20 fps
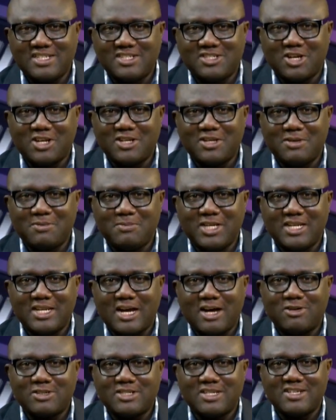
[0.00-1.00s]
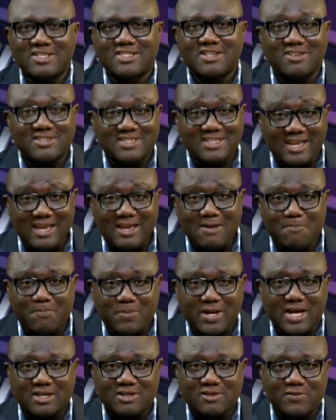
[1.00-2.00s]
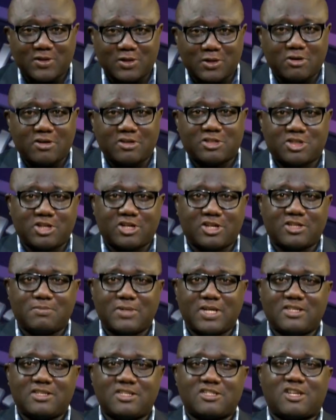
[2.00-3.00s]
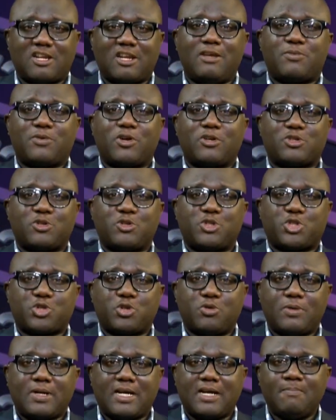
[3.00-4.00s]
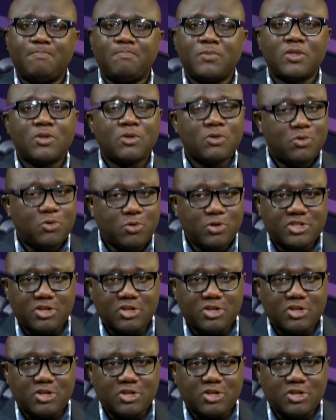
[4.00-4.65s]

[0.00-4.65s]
Joining me now to discuss the impact of the court judgment is Liberos Oshoma, who is a